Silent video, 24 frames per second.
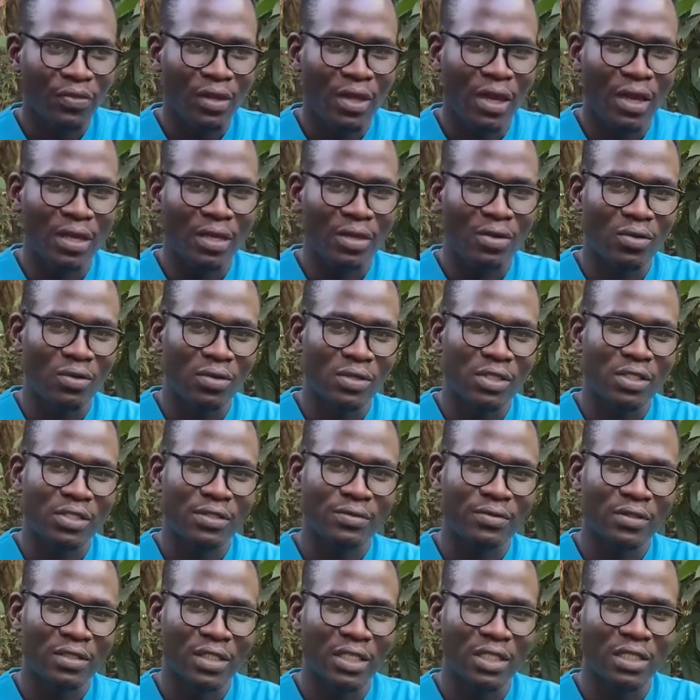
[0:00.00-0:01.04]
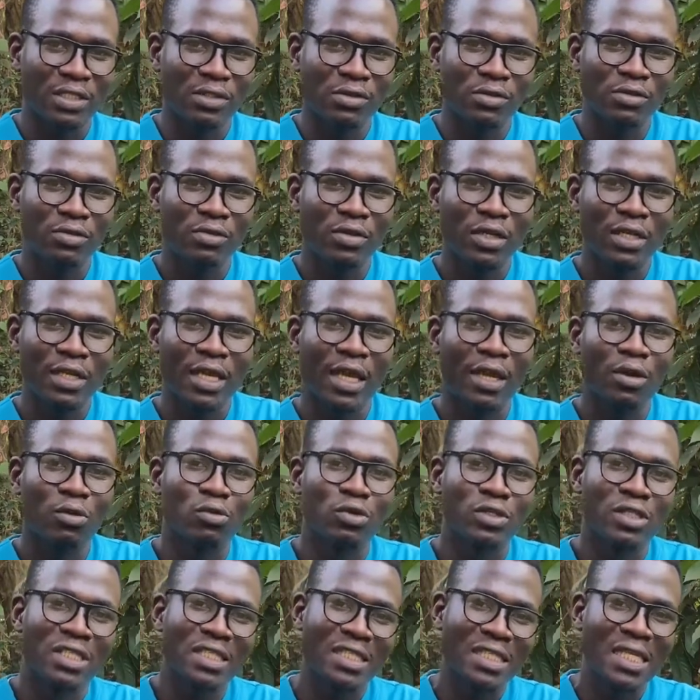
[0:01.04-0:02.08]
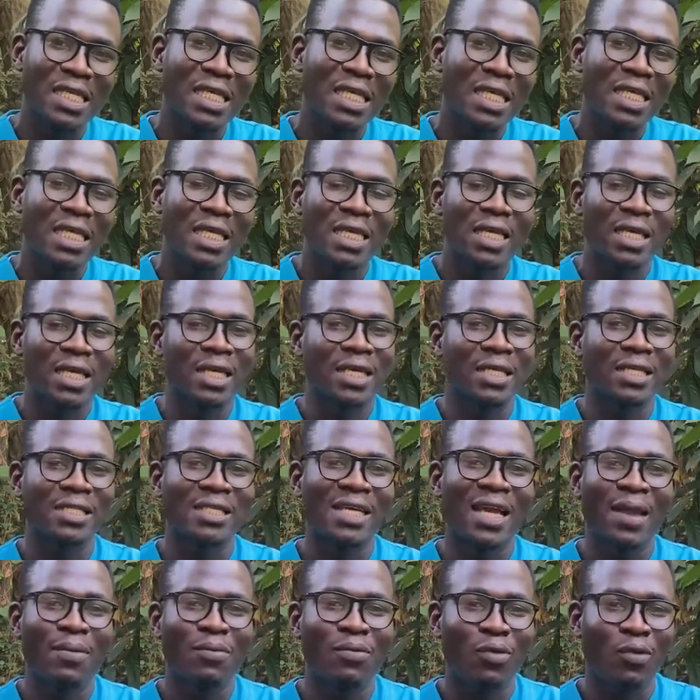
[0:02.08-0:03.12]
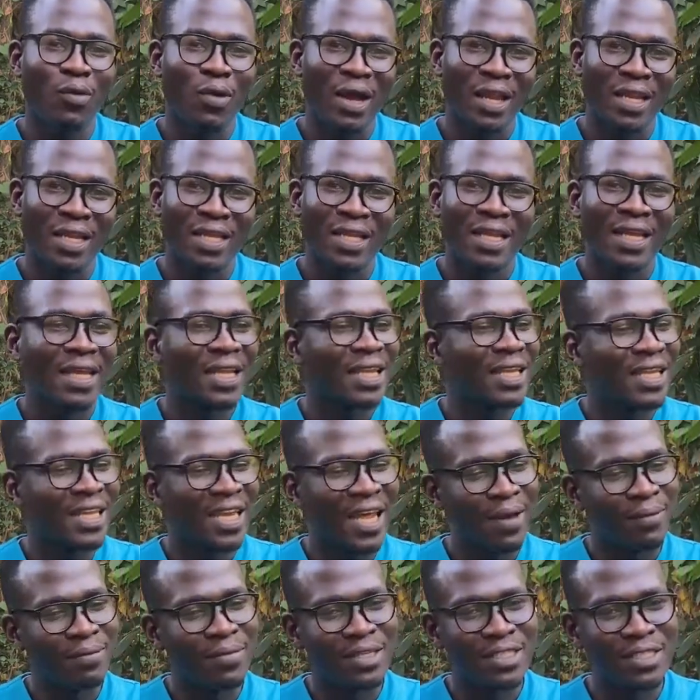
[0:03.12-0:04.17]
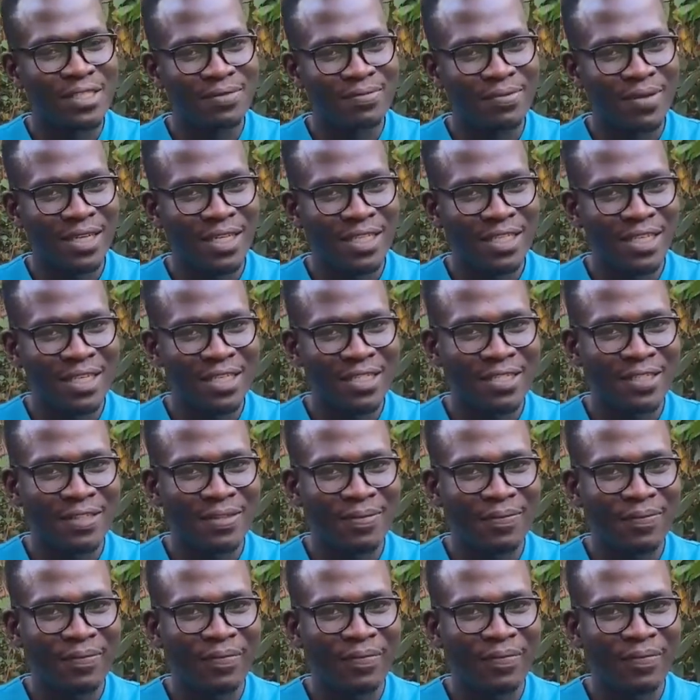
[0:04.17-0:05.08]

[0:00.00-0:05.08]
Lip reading: and not the children like we see in type 1 diabetes mellitus.